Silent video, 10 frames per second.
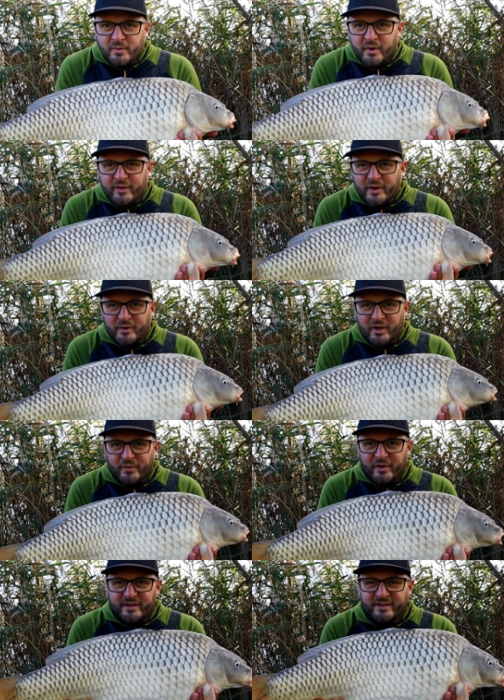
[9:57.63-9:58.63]
Well, there we
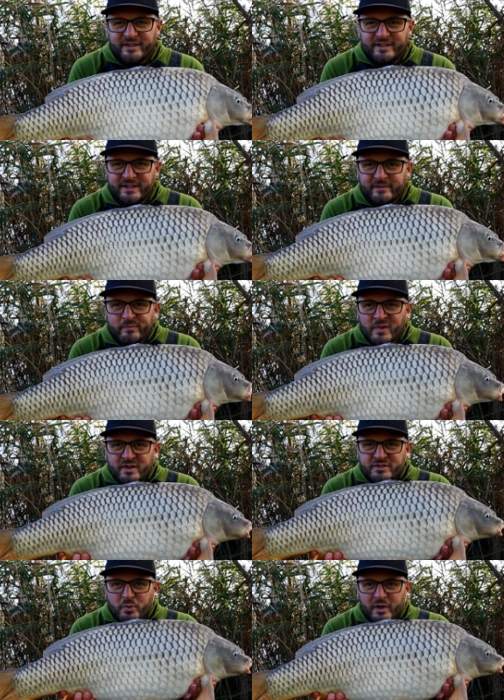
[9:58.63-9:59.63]
go then.
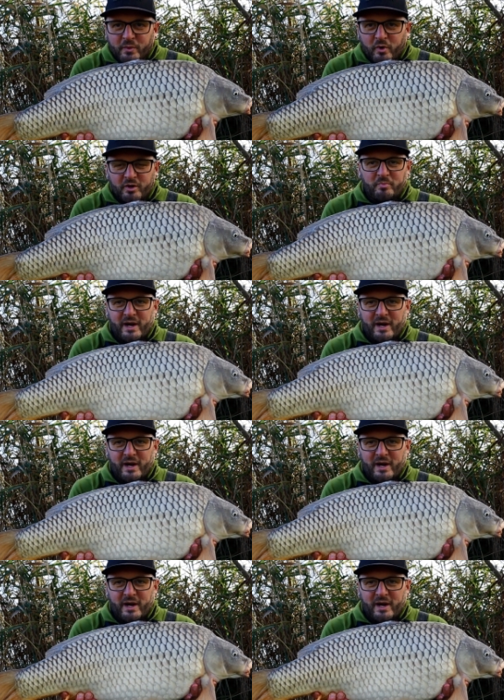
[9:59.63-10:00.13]
21